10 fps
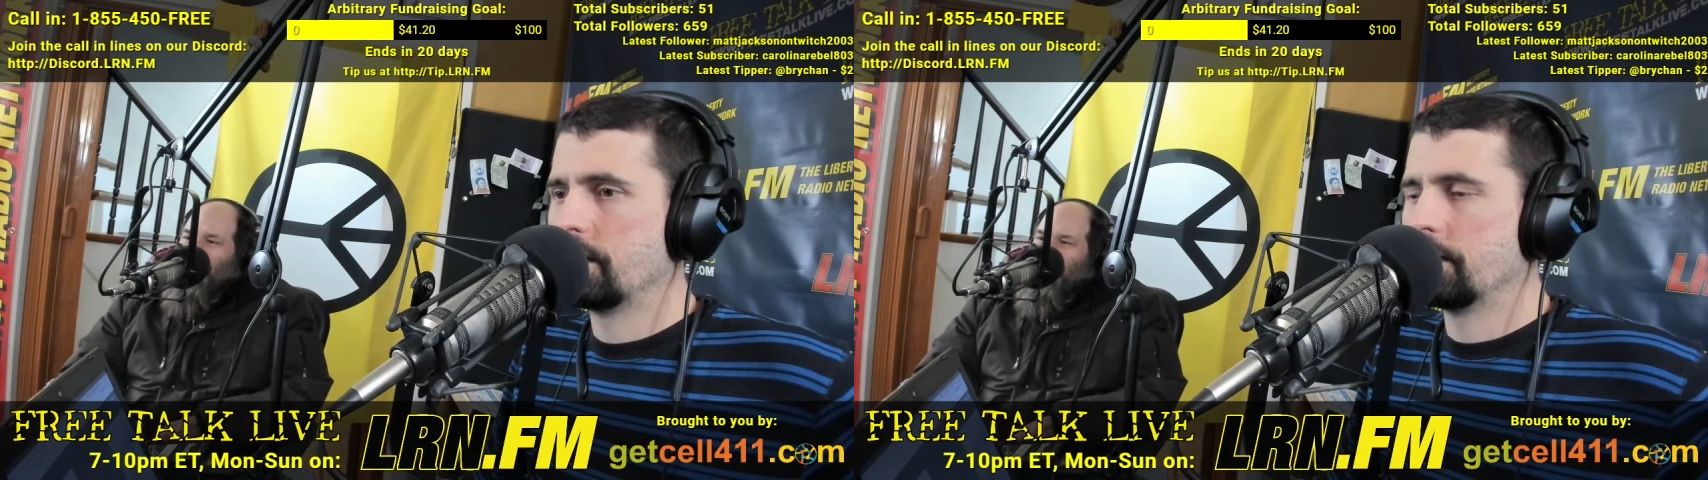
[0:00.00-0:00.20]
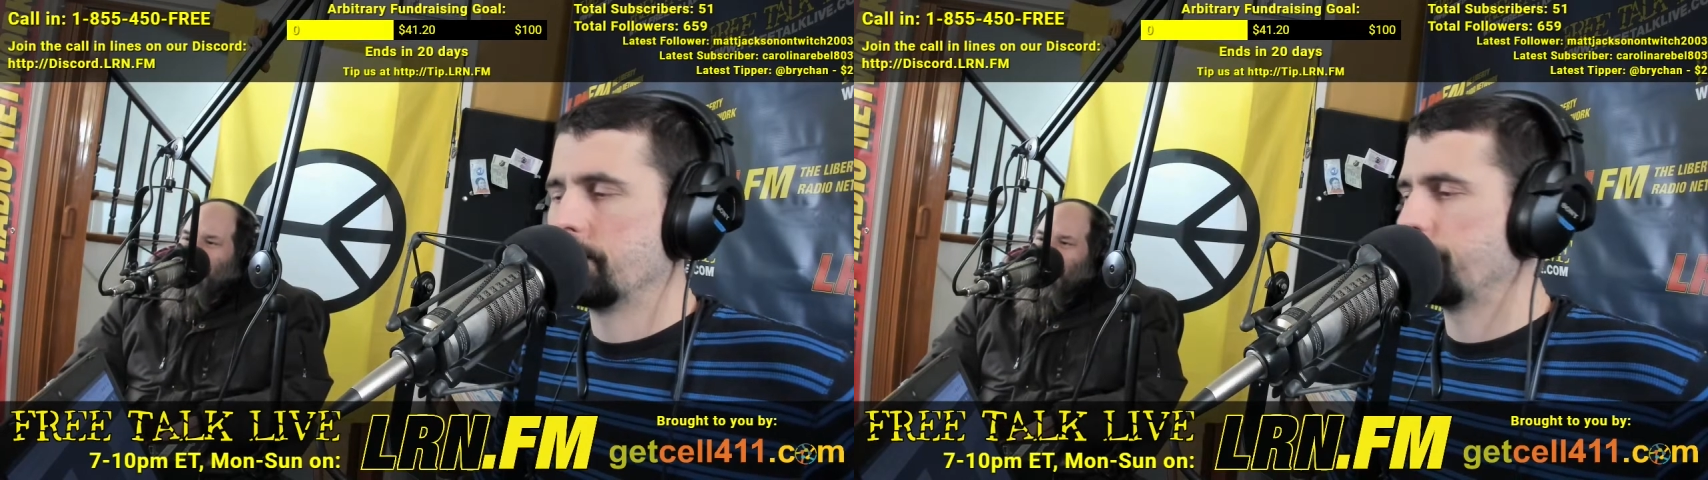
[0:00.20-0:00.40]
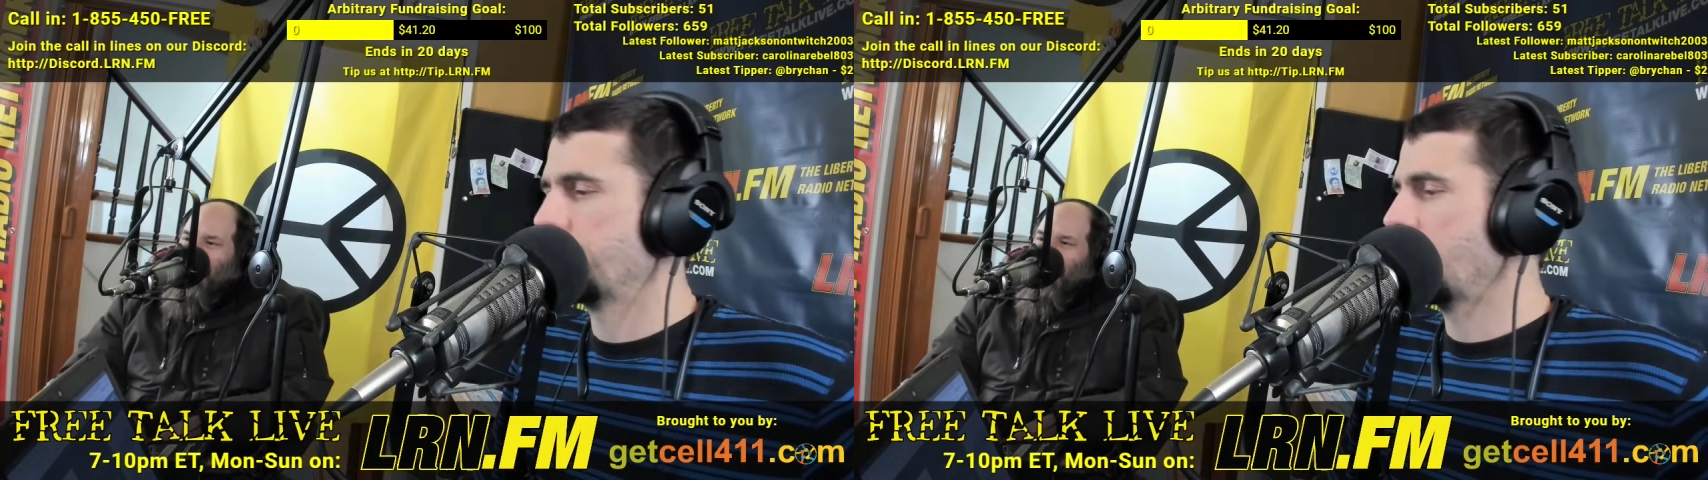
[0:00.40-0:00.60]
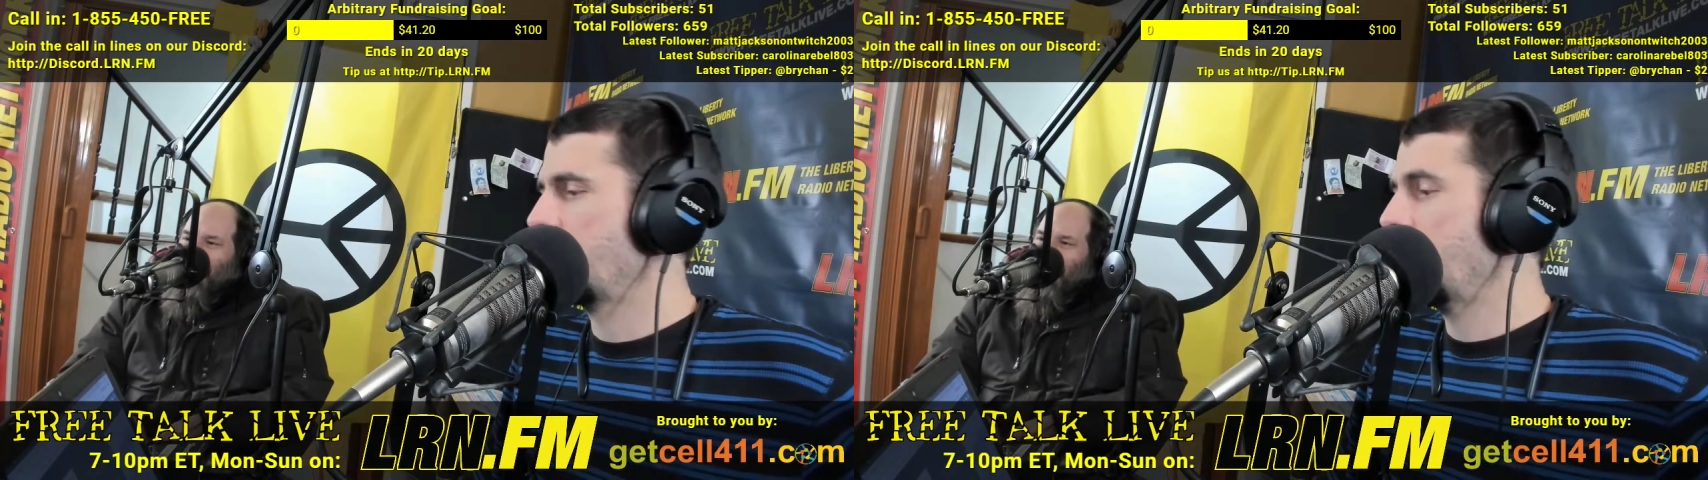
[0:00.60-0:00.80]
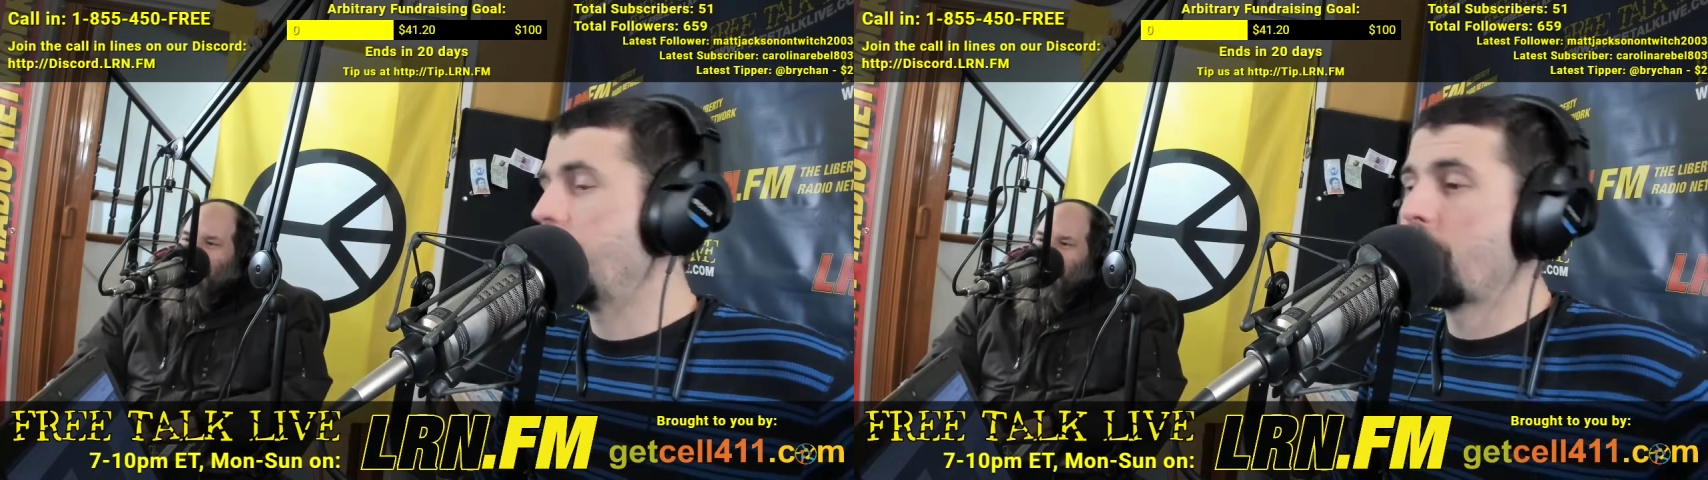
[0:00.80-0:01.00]

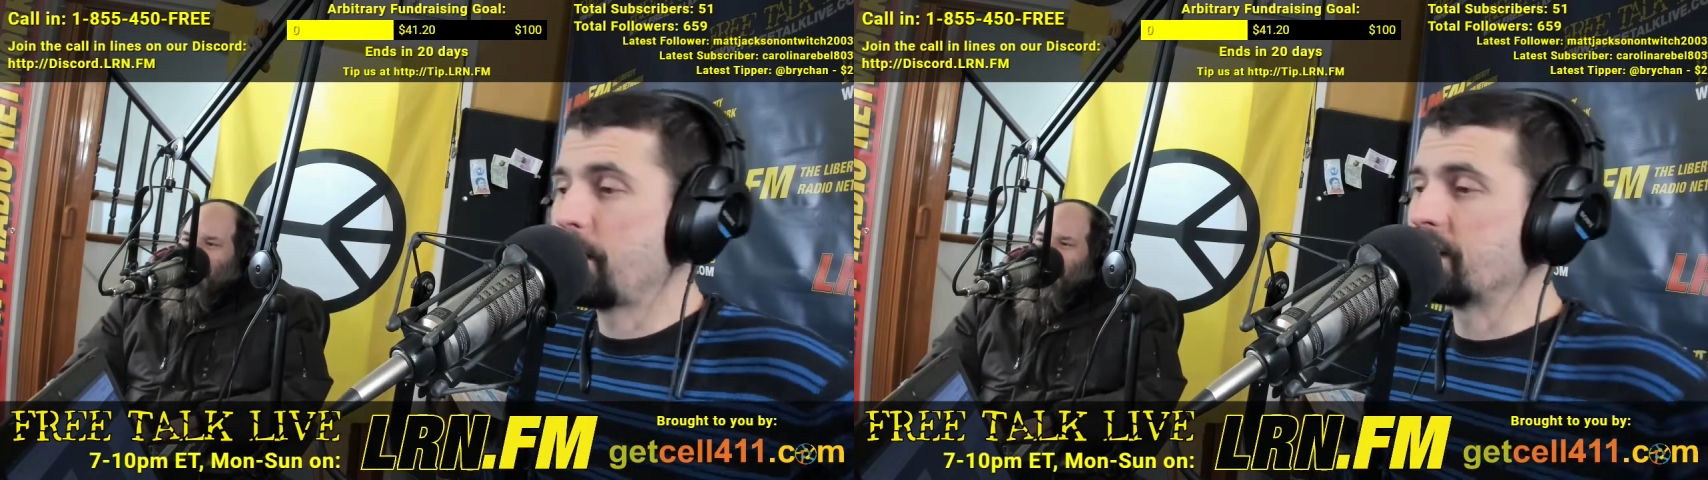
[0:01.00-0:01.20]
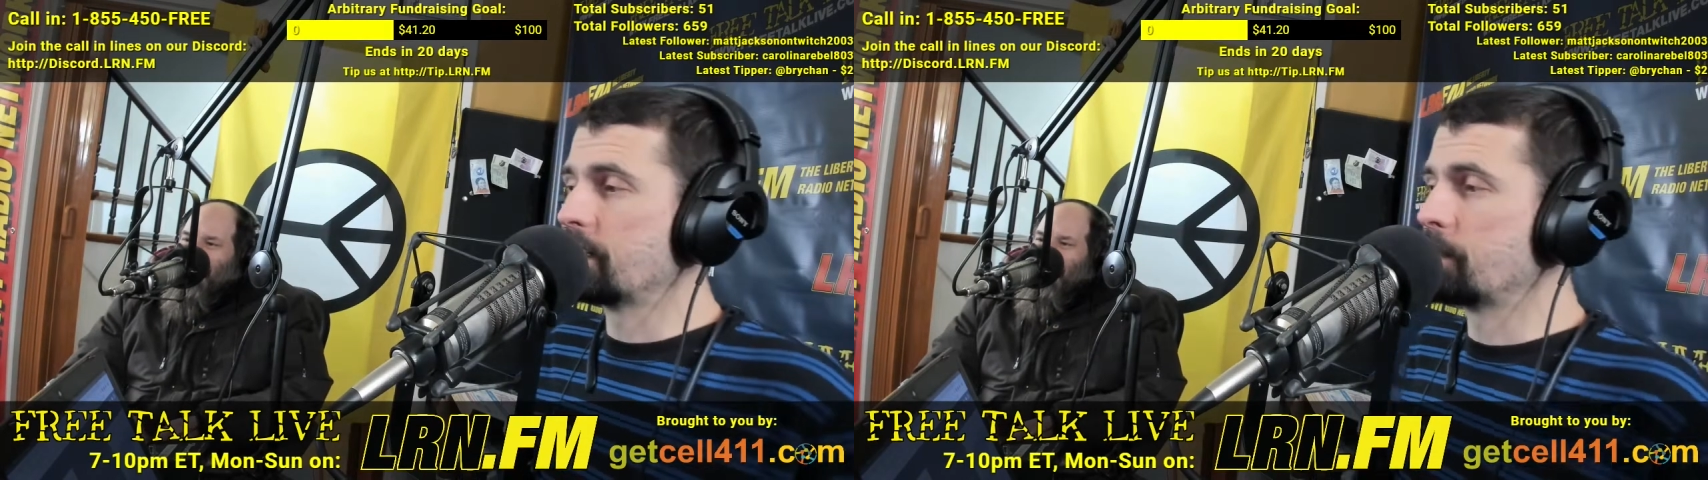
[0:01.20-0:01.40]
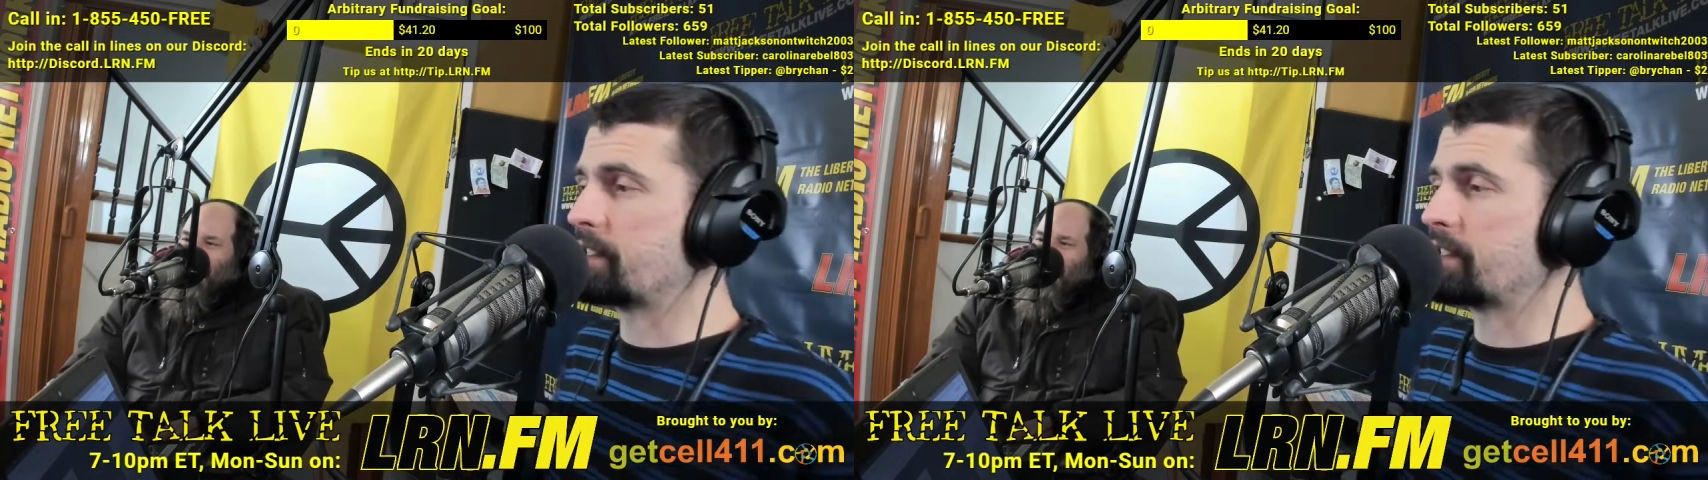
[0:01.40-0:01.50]
Yeah. And that means the